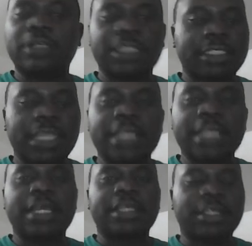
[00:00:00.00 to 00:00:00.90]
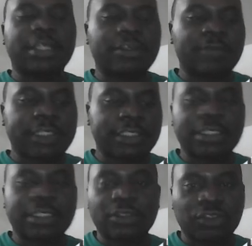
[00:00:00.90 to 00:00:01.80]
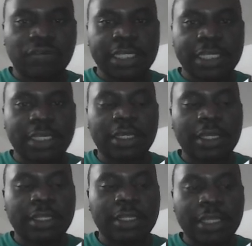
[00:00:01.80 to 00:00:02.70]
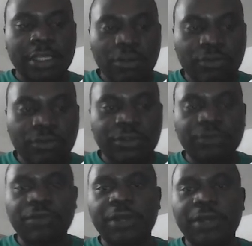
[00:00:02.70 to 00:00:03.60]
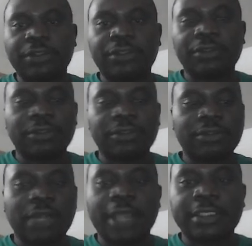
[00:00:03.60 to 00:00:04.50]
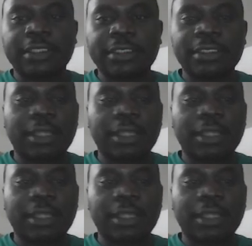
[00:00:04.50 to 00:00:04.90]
or just any other university in Australia, then you would do well to look at